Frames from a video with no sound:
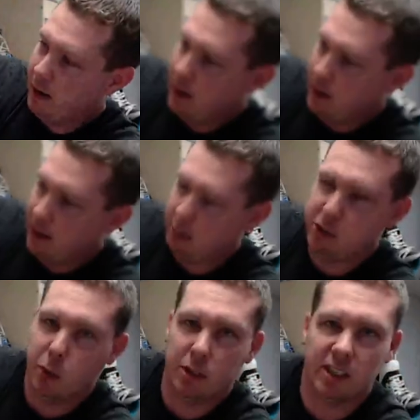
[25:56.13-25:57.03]
I'm so
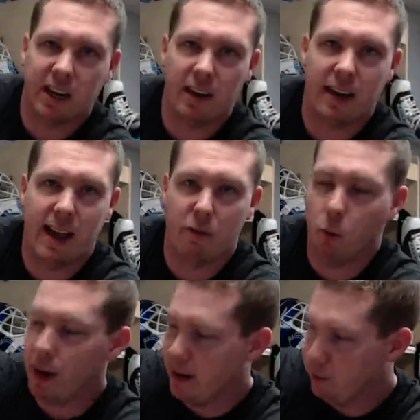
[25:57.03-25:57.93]
excited to have a
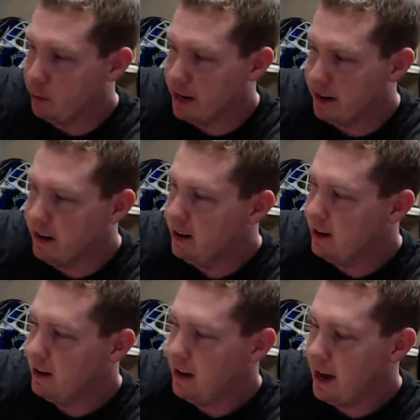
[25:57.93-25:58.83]
white and red
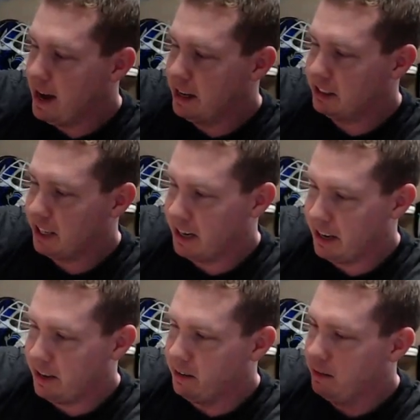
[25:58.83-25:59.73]
uh, set again.
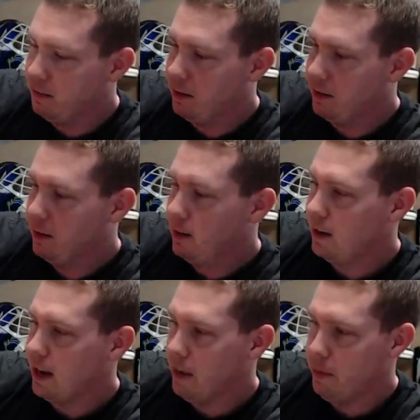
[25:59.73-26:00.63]

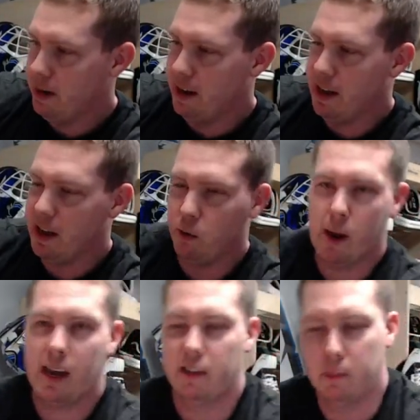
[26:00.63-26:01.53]
I've been uh,
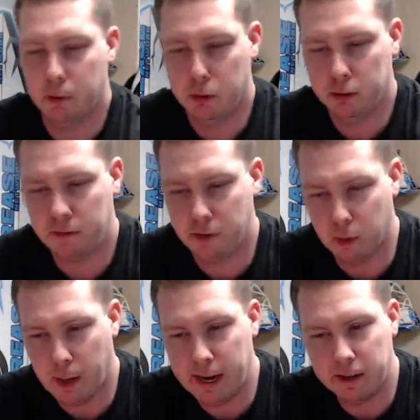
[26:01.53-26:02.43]
rocking the blues for a
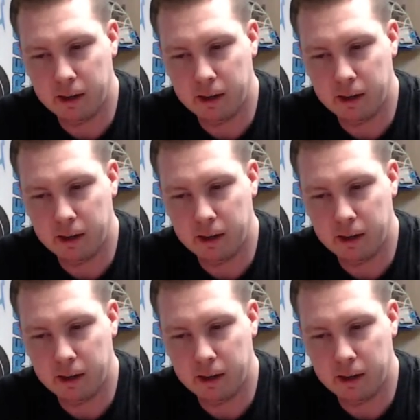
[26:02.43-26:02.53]
while,